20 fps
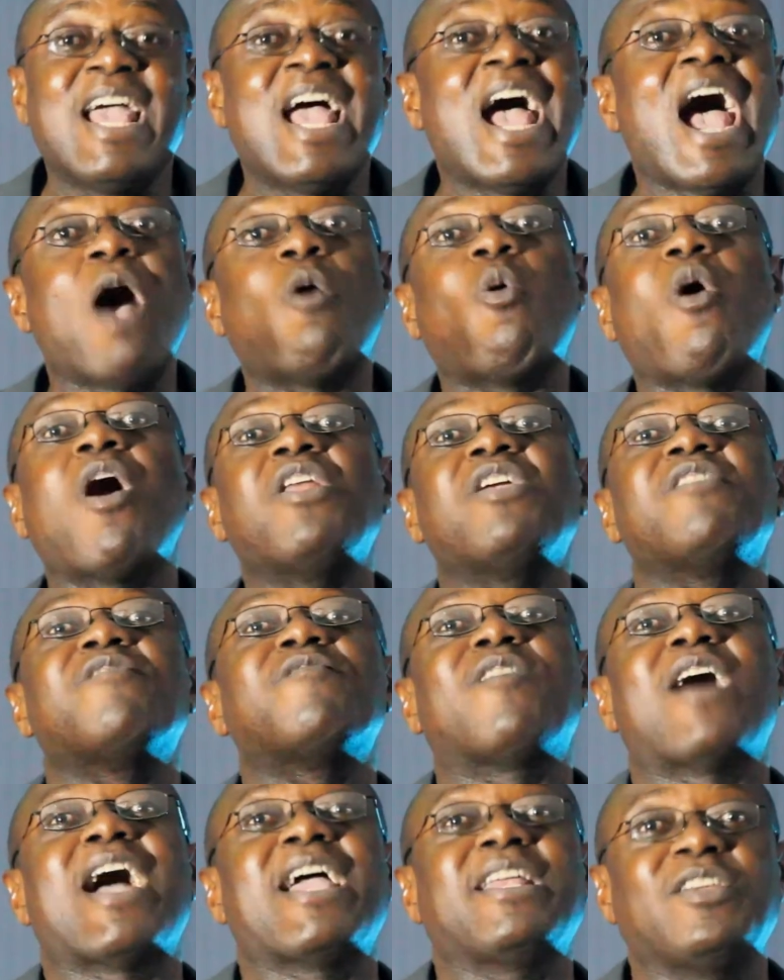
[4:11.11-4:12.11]
I want to
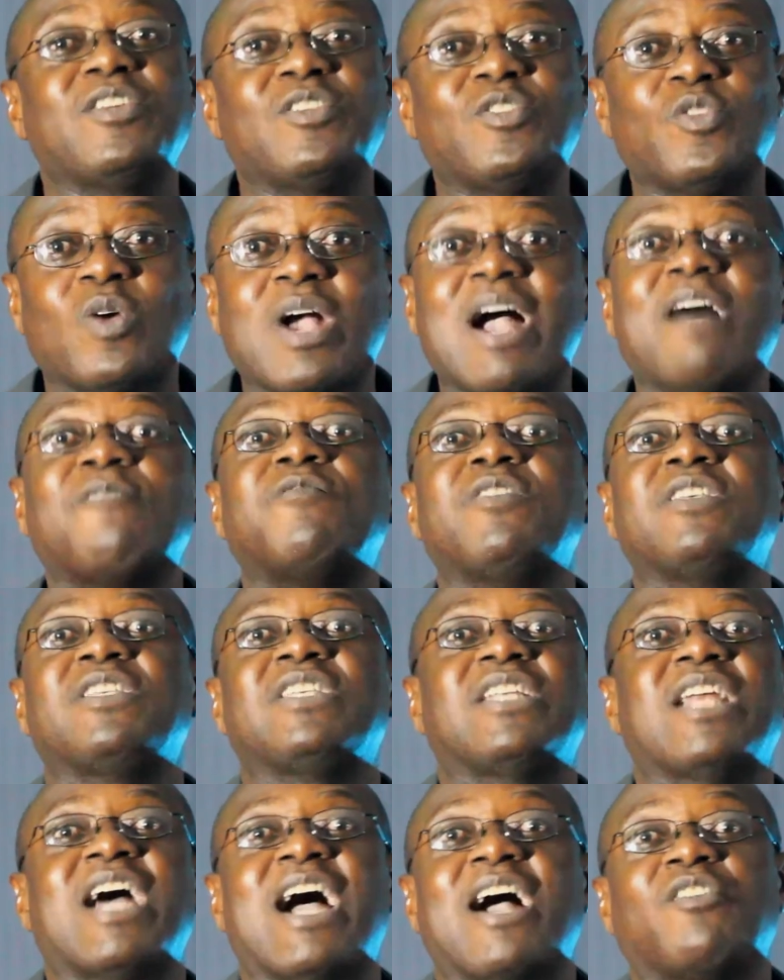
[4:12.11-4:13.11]
invite you to come
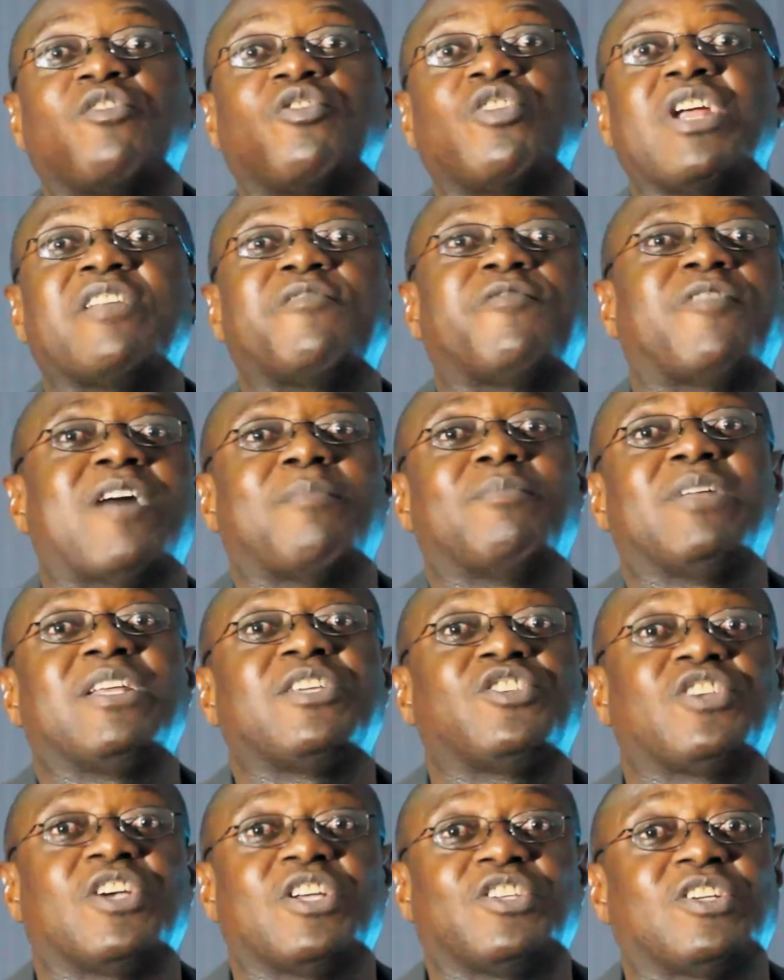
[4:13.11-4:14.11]
visit our great family
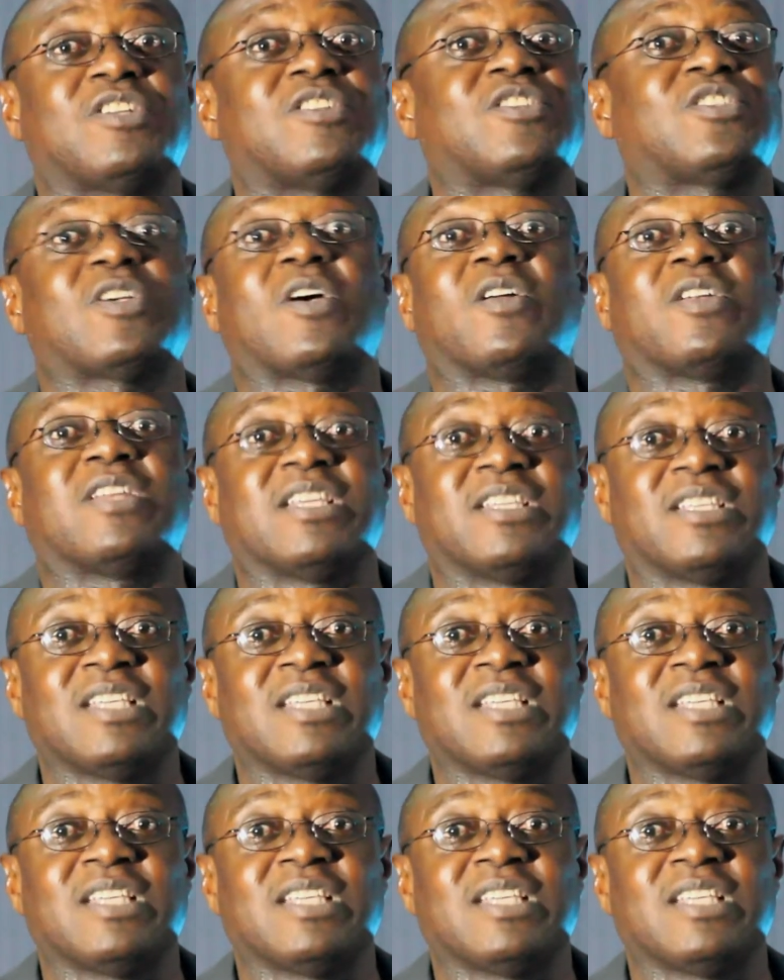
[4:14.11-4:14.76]
church on Sunday